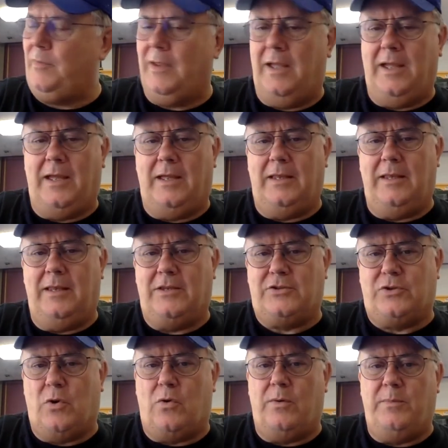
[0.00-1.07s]
the
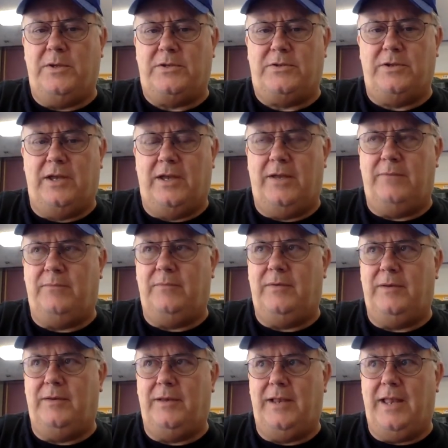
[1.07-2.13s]
storm is
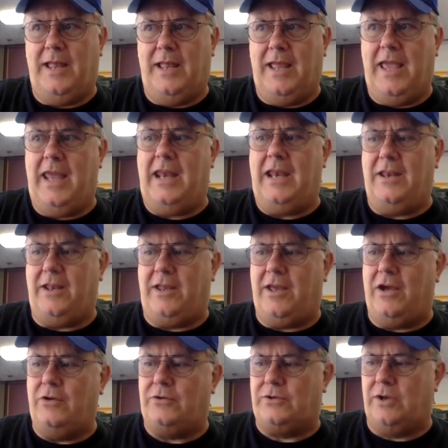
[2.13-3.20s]
hitting the
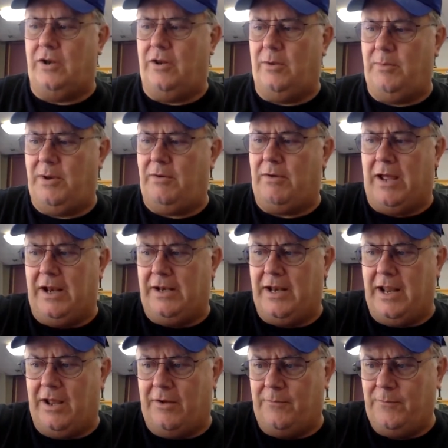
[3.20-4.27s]
coast a little bit right
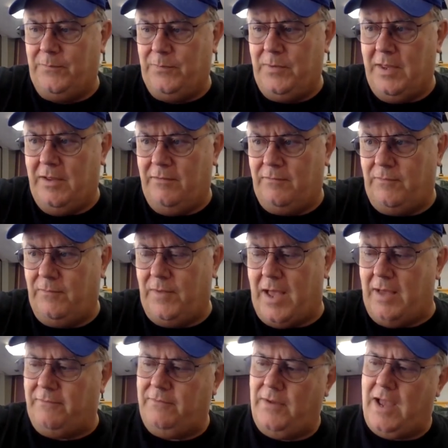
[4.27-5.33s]
now.
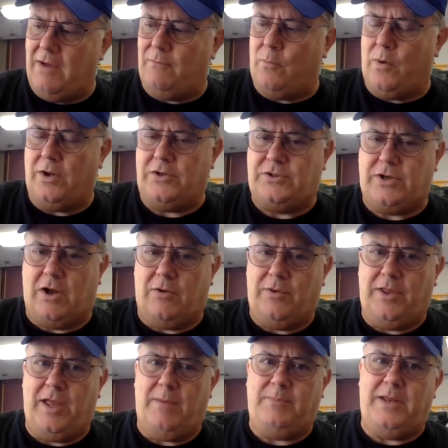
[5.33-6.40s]
I've watched all
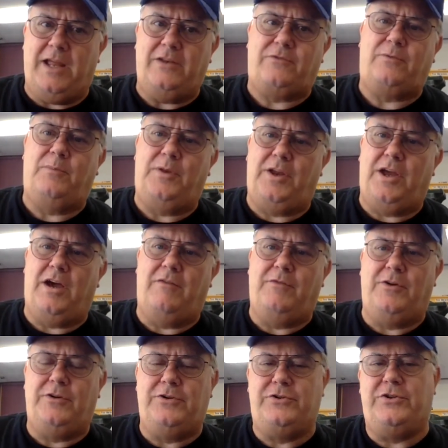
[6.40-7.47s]
the updates from the
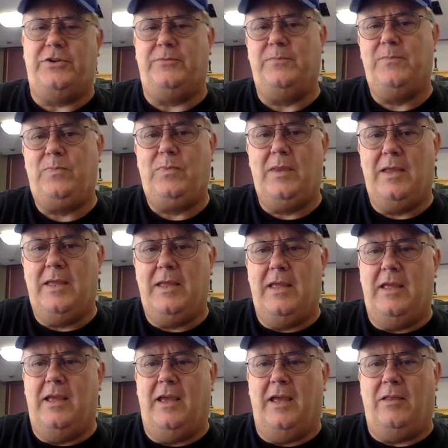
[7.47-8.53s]
governors and
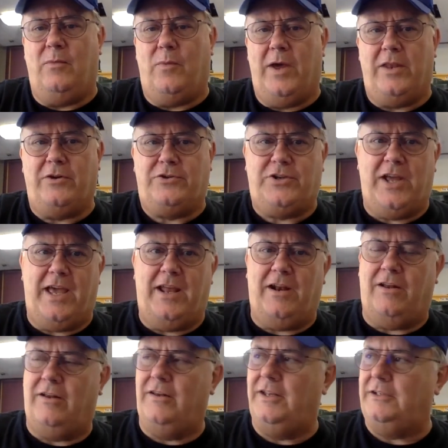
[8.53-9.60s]
the Weather
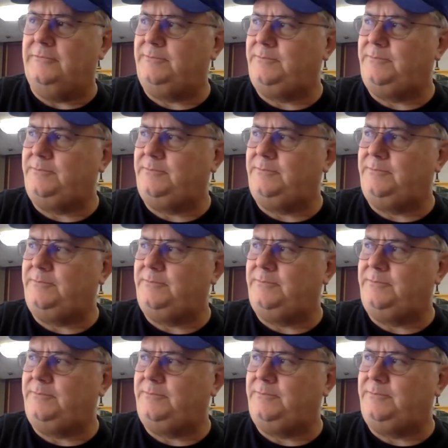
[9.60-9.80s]
Channel